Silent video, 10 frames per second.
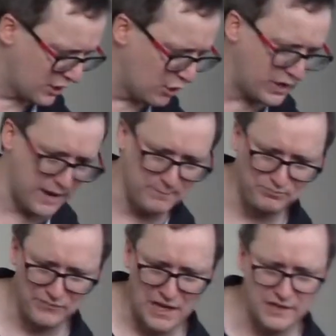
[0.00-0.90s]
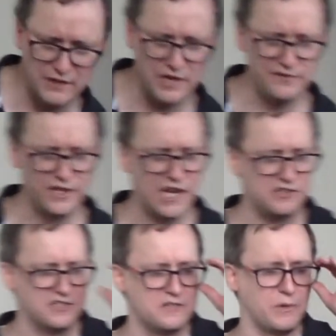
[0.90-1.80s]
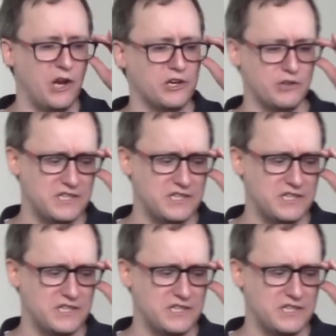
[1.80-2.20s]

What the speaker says: Okay, now that I've engaged in some character